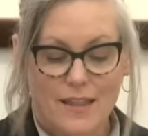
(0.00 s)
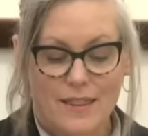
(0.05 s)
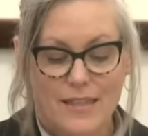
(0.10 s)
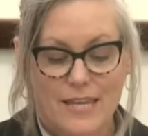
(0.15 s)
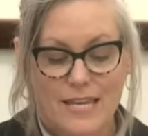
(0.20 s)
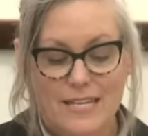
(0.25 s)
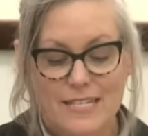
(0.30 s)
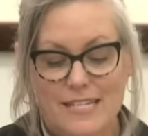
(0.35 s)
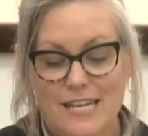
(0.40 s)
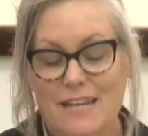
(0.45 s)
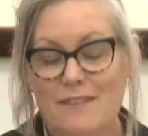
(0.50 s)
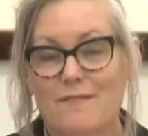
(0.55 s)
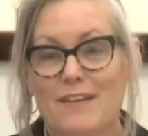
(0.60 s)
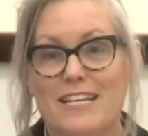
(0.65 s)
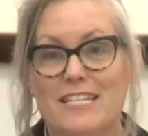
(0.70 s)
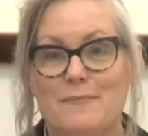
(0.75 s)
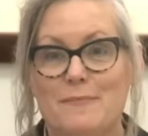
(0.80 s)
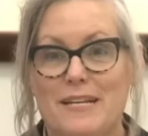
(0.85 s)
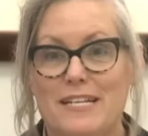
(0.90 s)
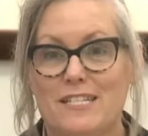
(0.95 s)
These
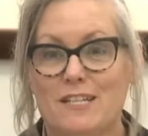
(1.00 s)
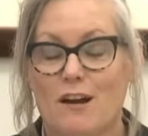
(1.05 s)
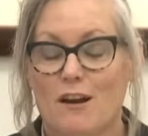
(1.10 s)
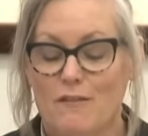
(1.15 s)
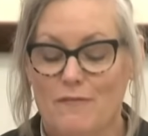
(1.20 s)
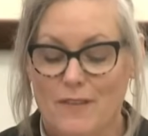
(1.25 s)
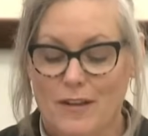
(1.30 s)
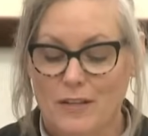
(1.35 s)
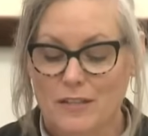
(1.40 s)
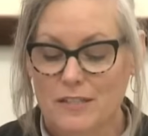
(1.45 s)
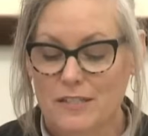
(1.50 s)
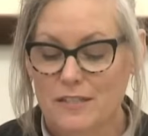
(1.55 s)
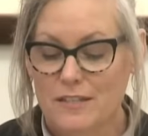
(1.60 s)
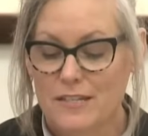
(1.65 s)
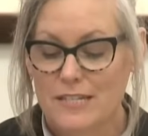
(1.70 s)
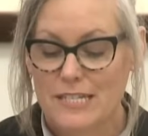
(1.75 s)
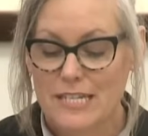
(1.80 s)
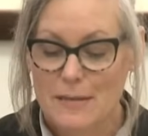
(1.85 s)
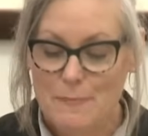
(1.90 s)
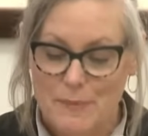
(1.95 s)
investments are felt
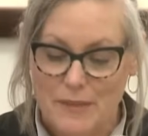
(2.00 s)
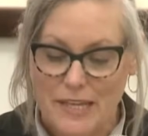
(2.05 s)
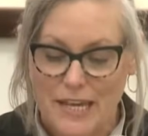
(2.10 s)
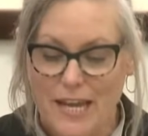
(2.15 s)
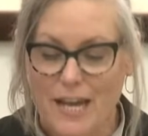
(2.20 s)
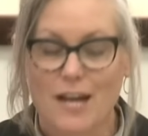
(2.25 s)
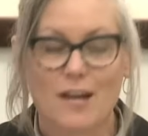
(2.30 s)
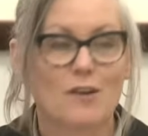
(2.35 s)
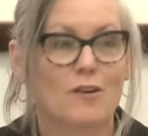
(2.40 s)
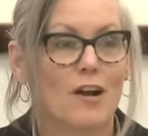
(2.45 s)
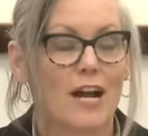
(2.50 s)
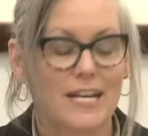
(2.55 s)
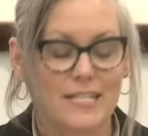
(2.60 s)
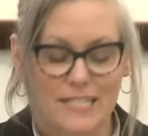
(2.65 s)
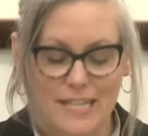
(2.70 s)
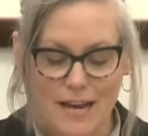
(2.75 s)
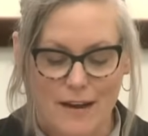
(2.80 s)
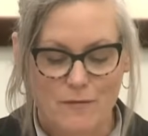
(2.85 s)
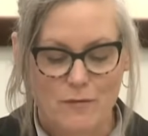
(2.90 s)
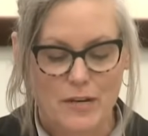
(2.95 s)
deeply across
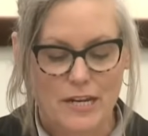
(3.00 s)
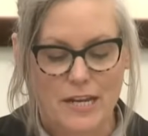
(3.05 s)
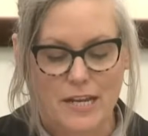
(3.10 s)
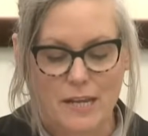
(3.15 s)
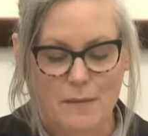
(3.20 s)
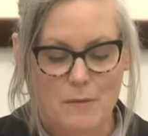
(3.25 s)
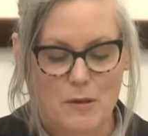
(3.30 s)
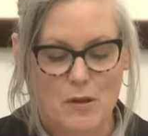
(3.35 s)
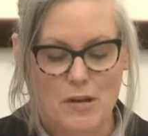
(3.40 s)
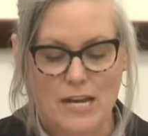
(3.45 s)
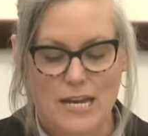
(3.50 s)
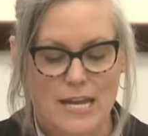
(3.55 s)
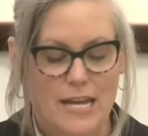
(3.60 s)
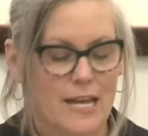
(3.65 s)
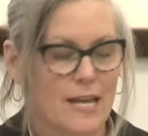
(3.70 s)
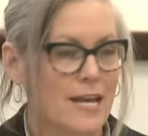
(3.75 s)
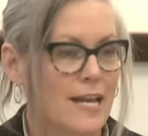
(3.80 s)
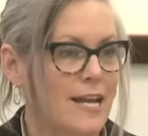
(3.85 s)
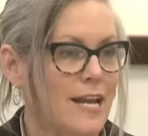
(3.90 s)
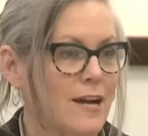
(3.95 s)
every community
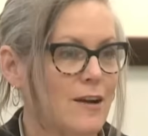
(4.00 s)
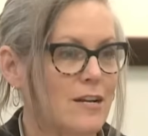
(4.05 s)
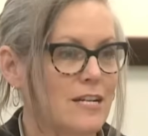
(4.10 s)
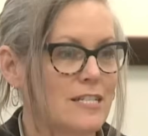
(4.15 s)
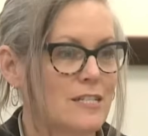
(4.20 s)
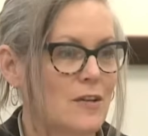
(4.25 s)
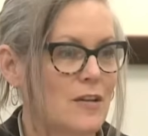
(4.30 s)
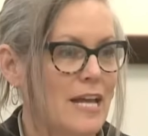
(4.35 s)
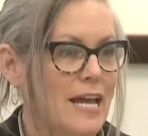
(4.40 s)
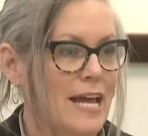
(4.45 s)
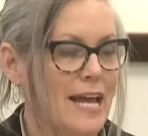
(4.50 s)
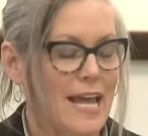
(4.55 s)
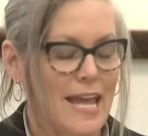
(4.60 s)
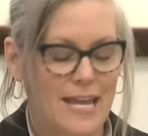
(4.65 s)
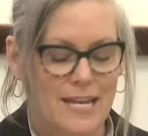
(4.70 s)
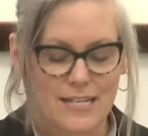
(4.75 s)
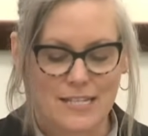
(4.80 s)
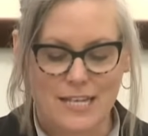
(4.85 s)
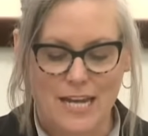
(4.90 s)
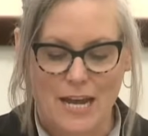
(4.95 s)
in Arizona
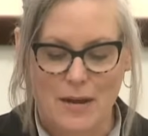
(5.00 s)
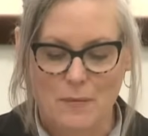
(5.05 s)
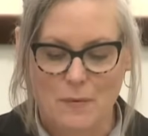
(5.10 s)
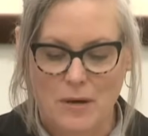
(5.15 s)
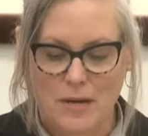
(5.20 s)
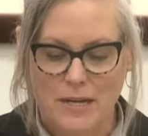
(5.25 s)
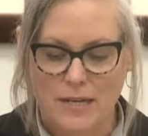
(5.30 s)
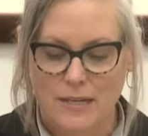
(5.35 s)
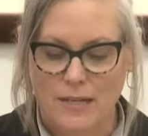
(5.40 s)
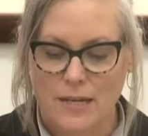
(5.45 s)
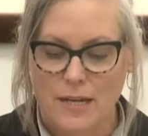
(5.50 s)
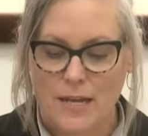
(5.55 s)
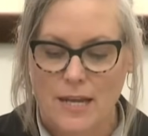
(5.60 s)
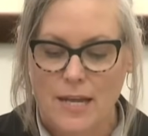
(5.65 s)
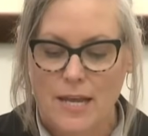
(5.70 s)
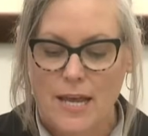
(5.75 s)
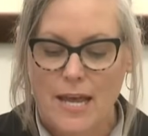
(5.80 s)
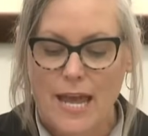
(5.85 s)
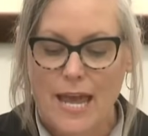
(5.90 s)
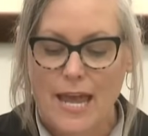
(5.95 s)
and Taiwan,
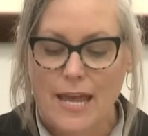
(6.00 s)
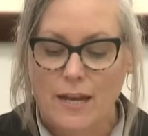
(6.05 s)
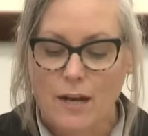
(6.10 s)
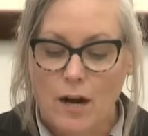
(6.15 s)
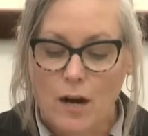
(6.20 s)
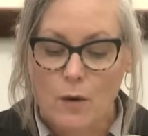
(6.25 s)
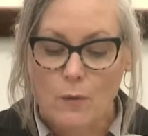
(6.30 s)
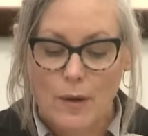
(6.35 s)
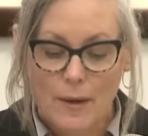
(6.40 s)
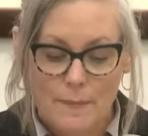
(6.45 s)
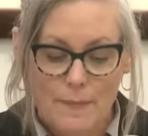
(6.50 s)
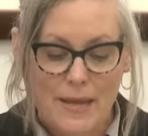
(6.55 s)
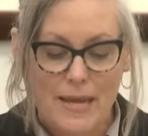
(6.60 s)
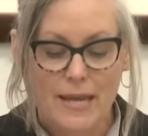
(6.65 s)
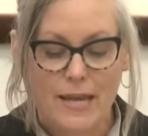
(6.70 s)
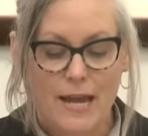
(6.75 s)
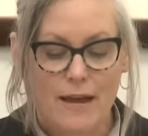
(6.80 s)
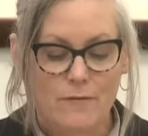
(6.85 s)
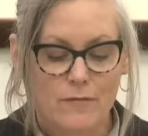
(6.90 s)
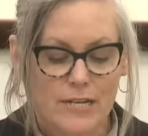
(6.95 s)
and are what make
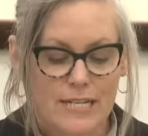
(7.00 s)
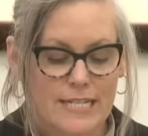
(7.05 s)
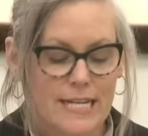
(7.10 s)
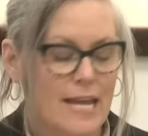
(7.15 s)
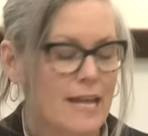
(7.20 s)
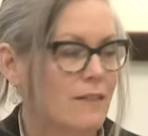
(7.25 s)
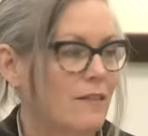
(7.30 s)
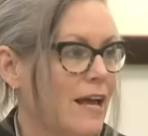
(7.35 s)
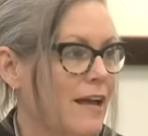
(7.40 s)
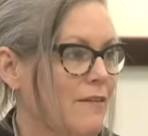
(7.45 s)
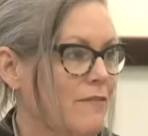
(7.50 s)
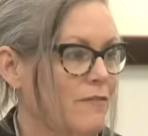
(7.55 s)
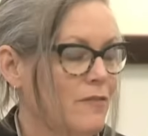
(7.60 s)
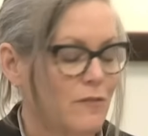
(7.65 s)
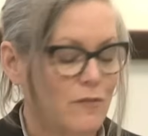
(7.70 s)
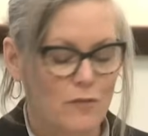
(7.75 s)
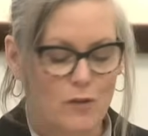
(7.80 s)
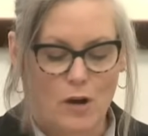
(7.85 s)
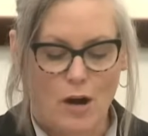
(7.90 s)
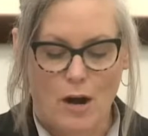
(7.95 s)
everyday life
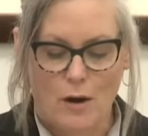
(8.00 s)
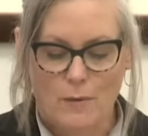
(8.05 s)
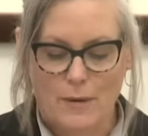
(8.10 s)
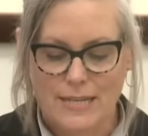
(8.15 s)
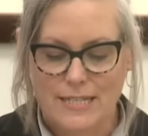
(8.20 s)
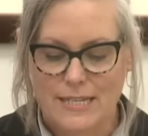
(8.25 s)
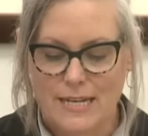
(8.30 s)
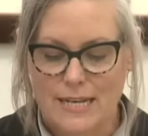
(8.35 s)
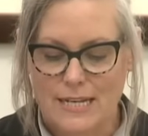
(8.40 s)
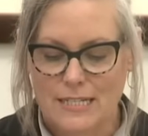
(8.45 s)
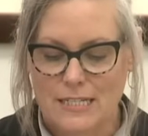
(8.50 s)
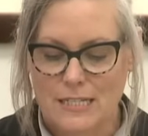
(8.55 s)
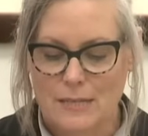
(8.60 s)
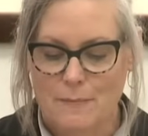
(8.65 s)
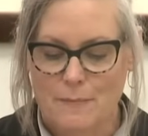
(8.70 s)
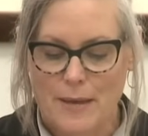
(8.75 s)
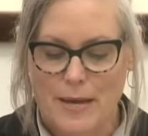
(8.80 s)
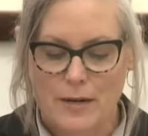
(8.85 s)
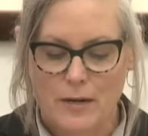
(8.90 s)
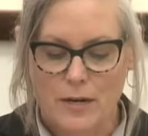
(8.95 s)
for our residents
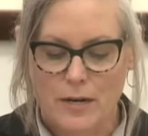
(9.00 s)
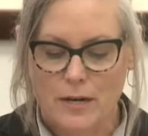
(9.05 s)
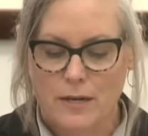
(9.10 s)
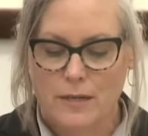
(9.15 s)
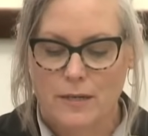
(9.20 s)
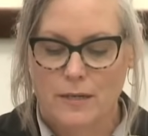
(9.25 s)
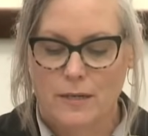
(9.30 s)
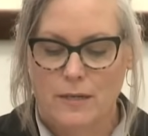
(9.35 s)
better.